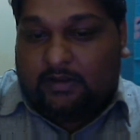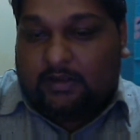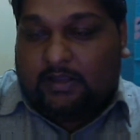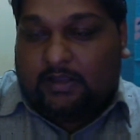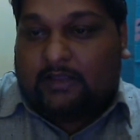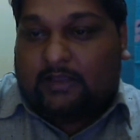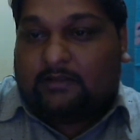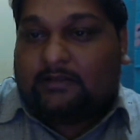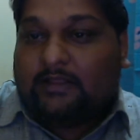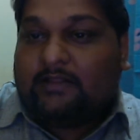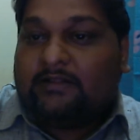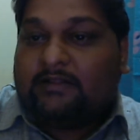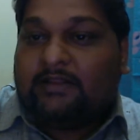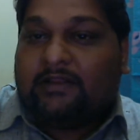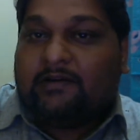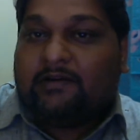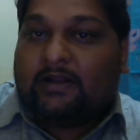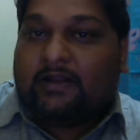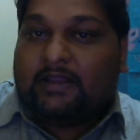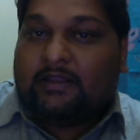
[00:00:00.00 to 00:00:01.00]
and then they
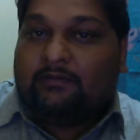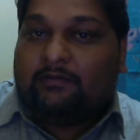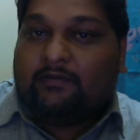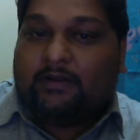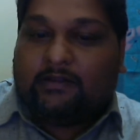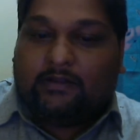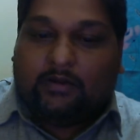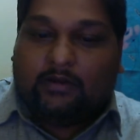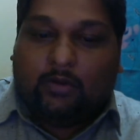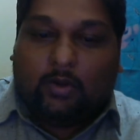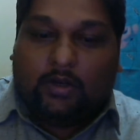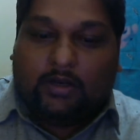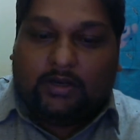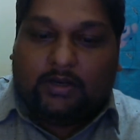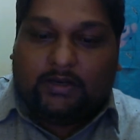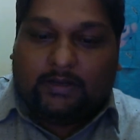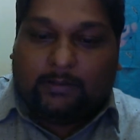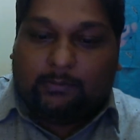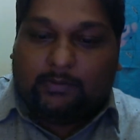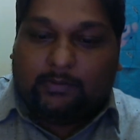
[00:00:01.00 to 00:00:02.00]
arrived at the Golden
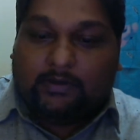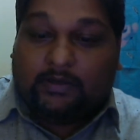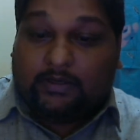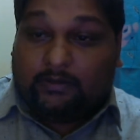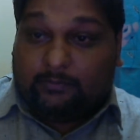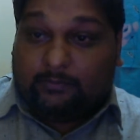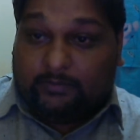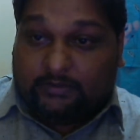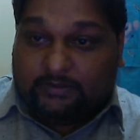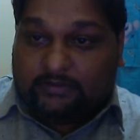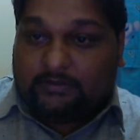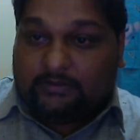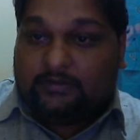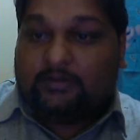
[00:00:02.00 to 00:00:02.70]
Temple in Amritsar,